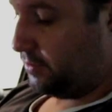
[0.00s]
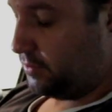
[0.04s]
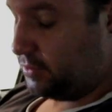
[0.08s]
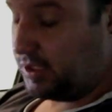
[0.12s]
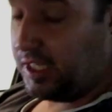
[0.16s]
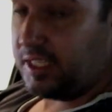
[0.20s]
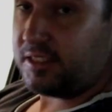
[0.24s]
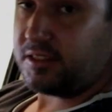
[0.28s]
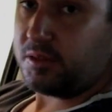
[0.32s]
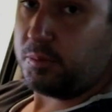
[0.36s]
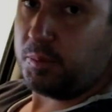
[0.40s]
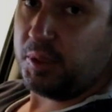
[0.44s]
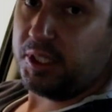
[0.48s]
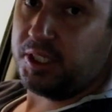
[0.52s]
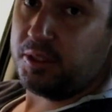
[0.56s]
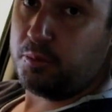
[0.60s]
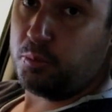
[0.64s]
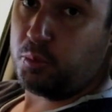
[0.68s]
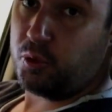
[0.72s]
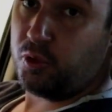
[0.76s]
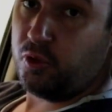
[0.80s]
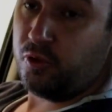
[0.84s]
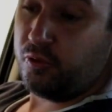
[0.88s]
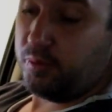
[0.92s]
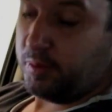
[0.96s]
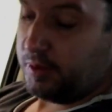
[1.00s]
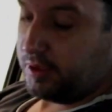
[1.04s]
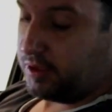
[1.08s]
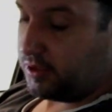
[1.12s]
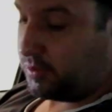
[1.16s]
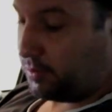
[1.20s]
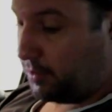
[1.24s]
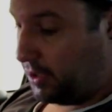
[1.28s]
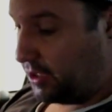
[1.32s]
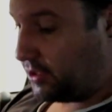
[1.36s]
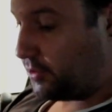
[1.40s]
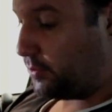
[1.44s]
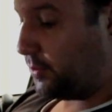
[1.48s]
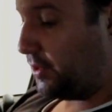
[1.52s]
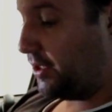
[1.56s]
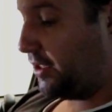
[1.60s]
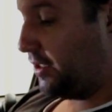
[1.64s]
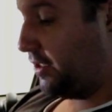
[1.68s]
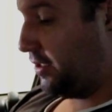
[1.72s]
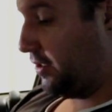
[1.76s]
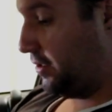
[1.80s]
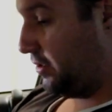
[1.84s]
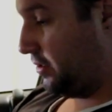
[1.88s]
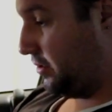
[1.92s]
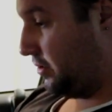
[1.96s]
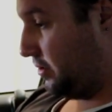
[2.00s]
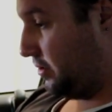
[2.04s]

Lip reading: That's a big improvement. It's much better